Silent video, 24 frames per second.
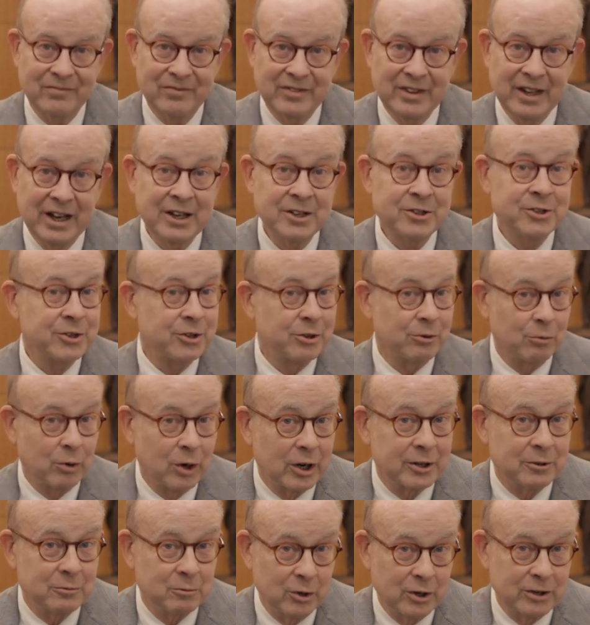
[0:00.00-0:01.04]
That's the
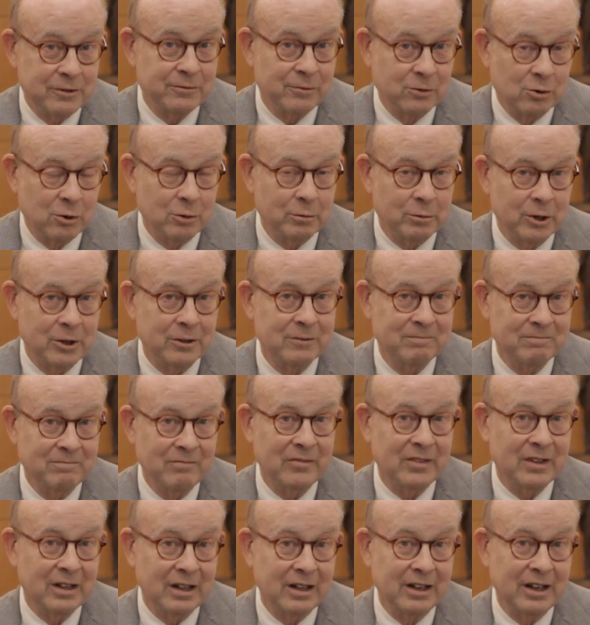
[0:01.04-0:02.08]
right way forward.
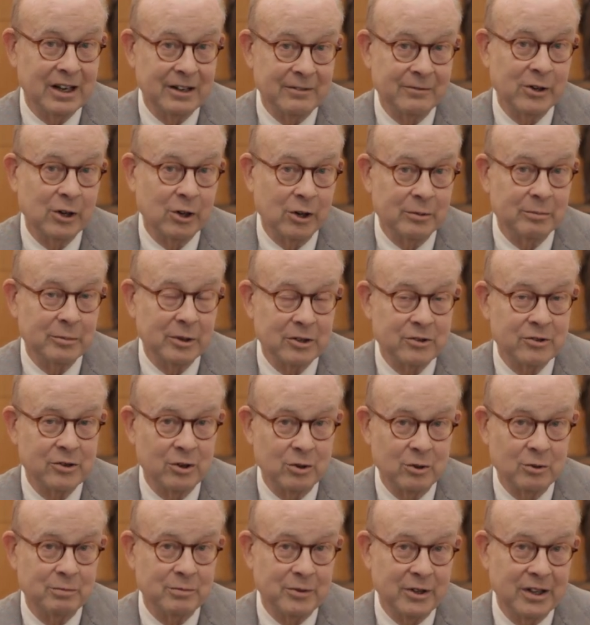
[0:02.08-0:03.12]
And I very much
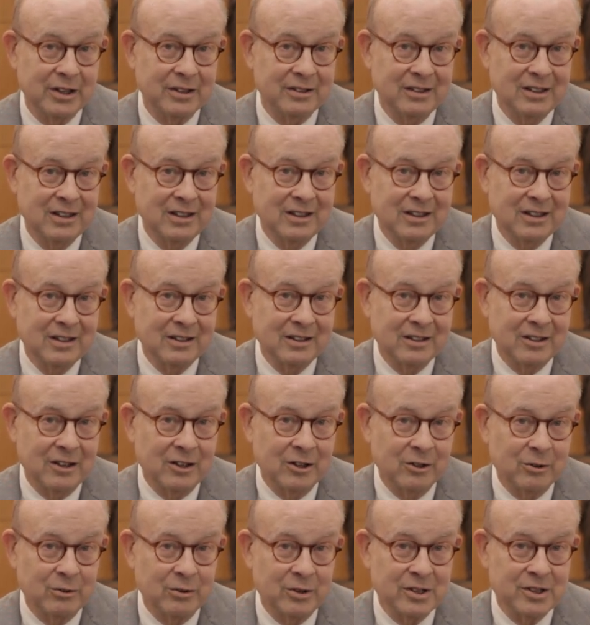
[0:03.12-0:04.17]
hope that
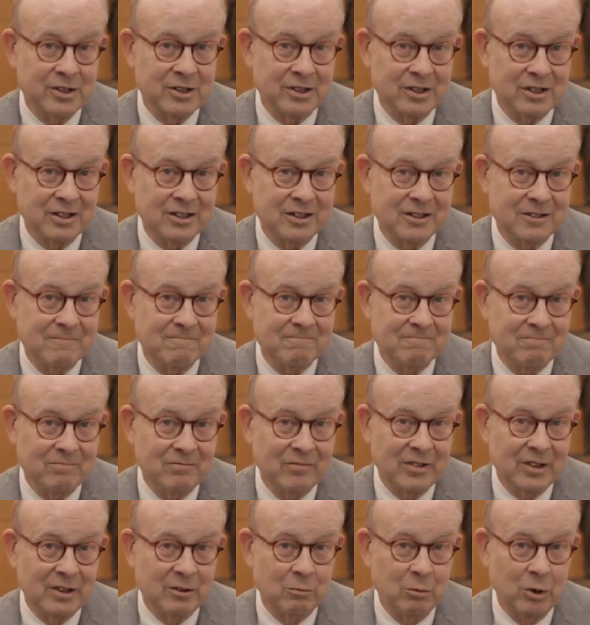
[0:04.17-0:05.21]
Congress uh,
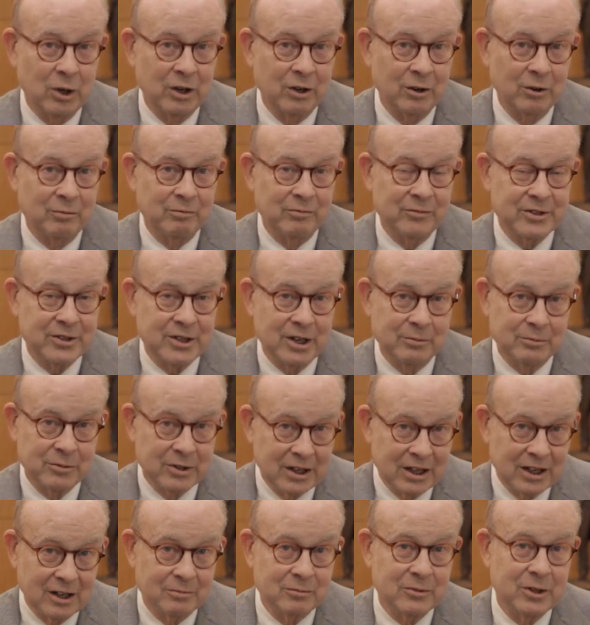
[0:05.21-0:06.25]
will,
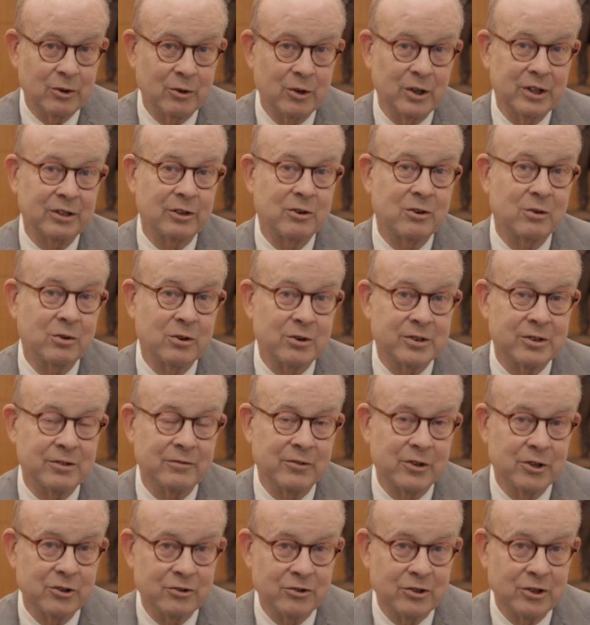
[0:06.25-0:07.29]
sometime during the course of
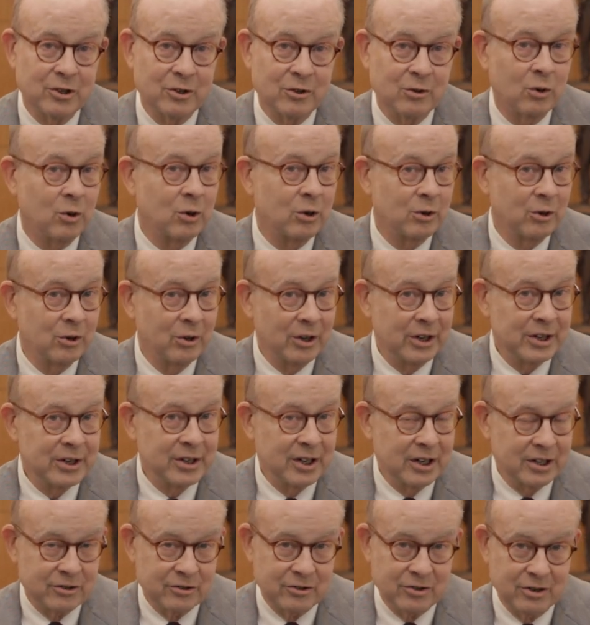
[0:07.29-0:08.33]
this year or early
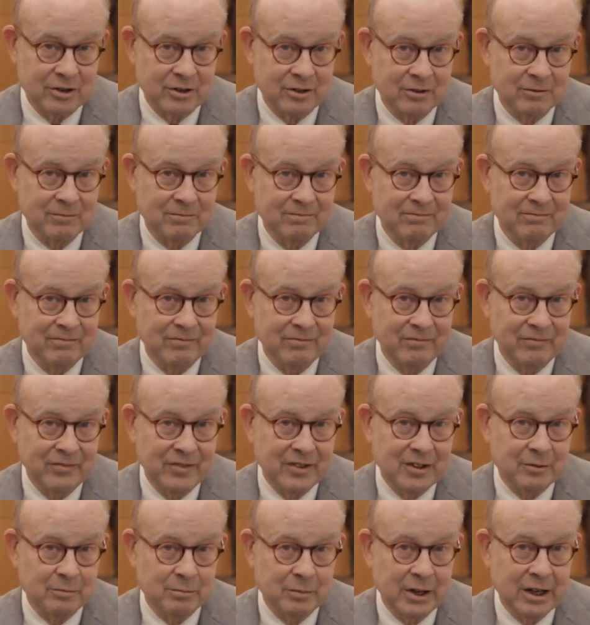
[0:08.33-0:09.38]
next year,
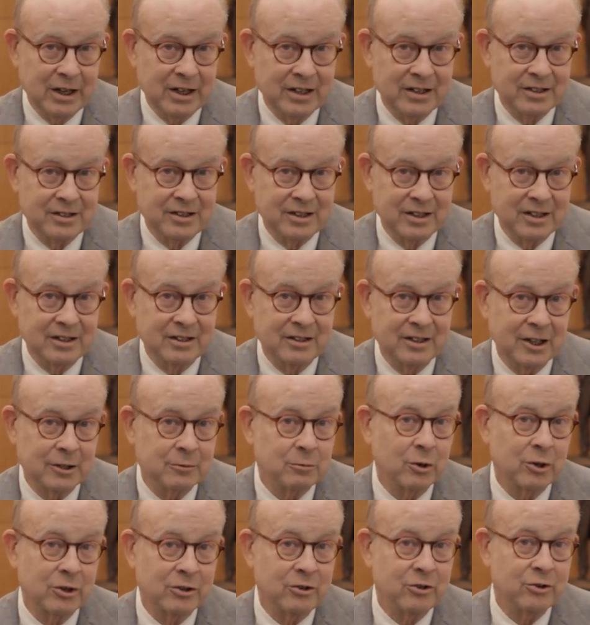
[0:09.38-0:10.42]
pass a
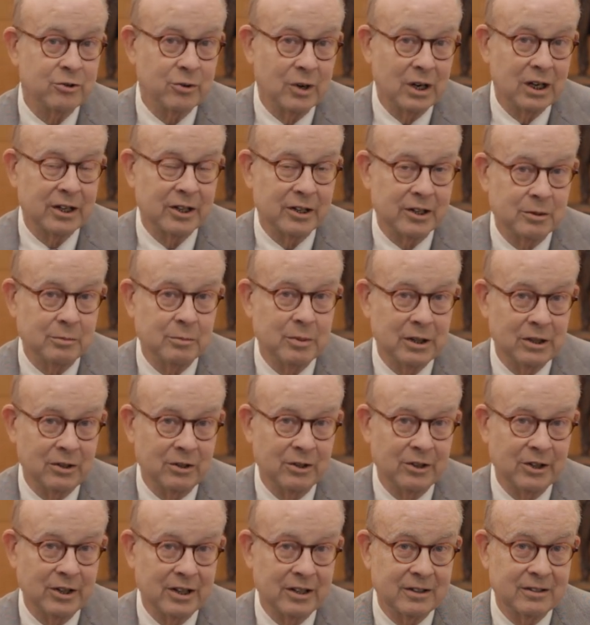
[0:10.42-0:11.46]
network neutrality
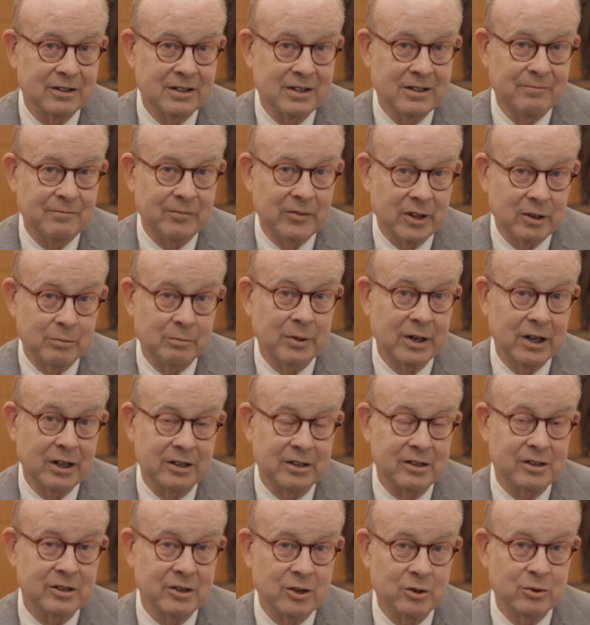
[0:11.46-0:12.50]
bill that
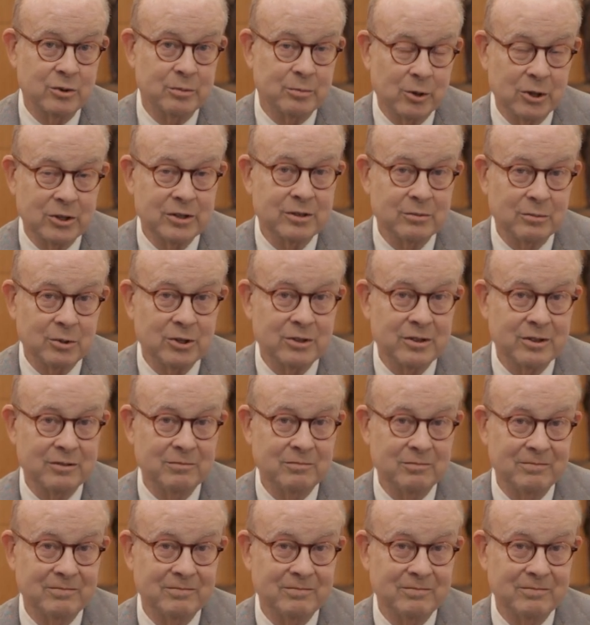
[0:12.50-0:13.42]
embodies those principles.